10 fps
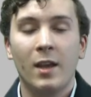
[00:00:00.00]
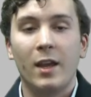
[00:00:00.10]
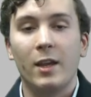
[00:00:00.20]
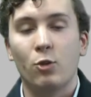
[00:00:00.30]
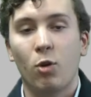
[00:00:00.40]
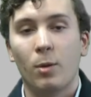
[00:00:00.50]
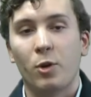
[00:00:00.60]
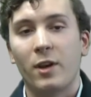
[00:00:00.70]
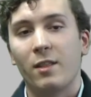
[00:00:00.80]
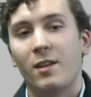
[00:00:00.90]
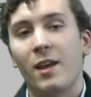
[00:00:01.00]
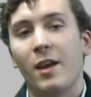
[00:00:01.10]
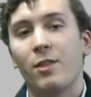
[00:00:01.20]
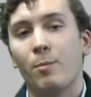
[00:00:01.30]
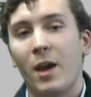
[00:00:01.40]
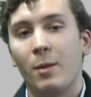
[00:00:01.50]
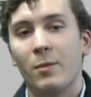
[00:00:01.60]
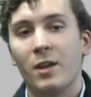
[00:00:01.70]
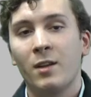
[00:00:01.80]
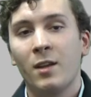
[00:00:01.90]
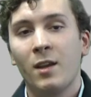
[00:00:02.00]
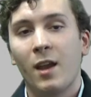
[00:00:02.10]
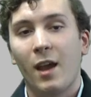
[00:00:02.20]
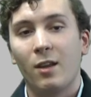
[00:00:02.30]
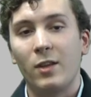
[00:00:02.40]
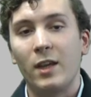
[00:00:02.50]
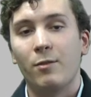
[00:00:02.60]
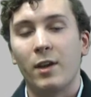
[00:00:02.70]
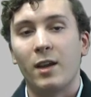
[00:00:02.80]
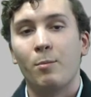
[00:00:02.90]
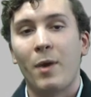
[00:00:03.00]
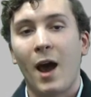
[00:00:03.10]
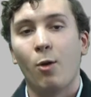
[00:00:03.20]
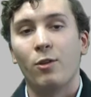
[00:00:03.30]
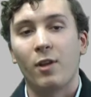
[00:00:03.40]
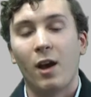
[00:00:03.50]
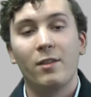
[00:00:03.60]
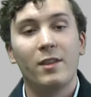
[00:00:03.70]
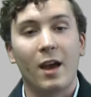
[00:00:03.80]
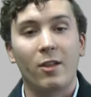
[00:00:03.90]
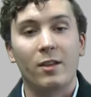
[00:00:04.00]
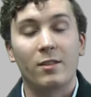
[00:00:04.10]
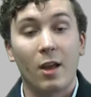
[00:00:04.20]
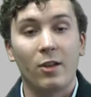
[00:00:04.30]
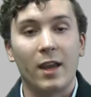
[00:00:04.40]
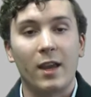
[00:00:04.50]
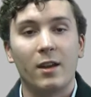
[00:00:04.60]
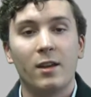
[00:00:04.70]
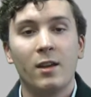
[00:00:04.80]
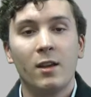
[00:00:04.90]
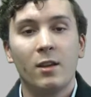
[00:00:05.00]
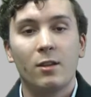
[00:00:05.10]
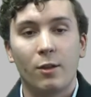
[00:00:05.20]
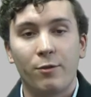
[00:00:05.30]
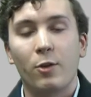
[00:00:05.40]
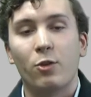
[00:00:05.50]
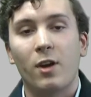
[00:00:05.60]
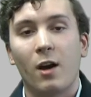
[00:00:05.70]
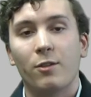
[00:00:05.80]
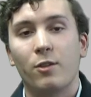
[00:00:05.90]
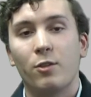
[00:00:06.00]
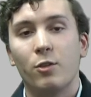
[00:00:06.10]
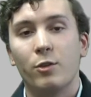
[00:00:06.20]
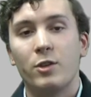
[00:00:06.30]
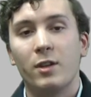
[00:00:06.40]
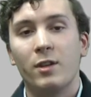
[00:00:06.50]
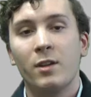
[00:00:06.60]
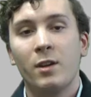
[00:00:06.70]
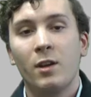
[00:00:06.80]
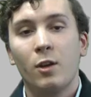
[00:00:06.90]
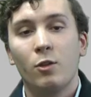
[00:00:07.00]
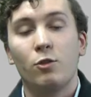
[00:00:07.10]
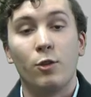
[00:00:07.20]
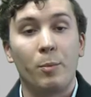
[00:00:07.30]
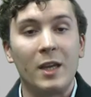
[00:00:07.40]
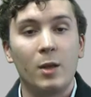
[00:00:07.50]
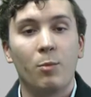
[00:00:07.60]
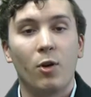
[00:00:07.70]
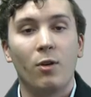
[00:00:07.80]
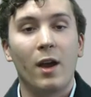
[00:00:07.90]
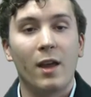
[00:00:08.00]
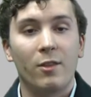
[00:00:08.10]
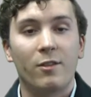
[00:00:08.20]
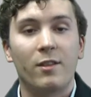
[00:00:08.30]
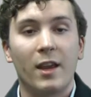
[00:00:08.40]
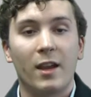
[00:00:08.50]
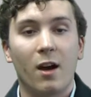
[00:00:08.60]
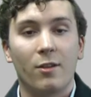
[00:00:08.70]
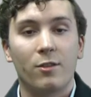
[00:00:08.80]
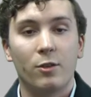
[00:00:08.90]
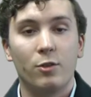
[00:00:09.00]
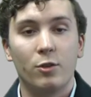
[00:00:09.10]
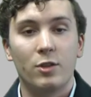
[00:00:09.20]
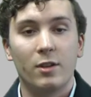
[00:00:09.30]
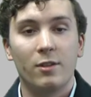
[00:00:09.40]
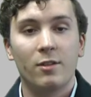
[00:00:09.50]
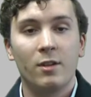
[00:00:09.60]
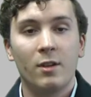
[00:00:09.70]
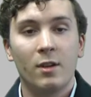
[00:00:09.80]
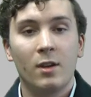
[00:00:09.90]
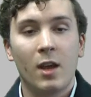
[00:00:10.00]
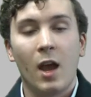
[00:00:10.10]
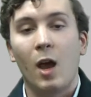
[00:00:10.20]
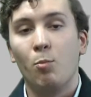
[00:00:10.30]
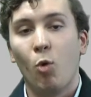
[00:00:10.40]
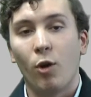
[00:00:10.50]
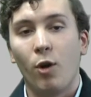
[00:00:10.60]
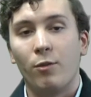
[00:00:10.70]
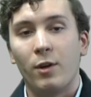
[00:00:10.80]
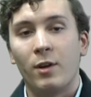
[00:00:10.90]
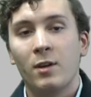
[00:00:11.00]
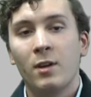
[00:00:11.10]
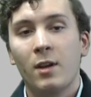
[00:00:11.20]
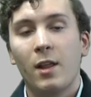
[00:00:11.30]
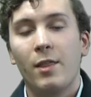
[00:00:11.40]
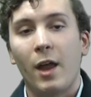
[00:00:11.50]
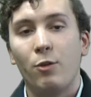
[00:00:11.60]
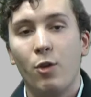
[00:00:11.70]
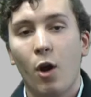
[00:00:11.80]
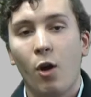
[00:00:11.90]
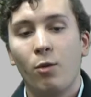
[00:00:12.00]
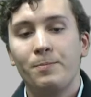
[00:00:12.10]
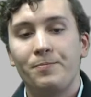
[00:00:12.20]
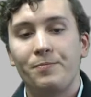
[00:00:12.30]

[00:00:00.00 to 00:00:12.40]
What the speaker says: incorporating the 10th Amendment and leaving powers undelegated to the federal Constitution to the people and the state constitutions. And moreover, that no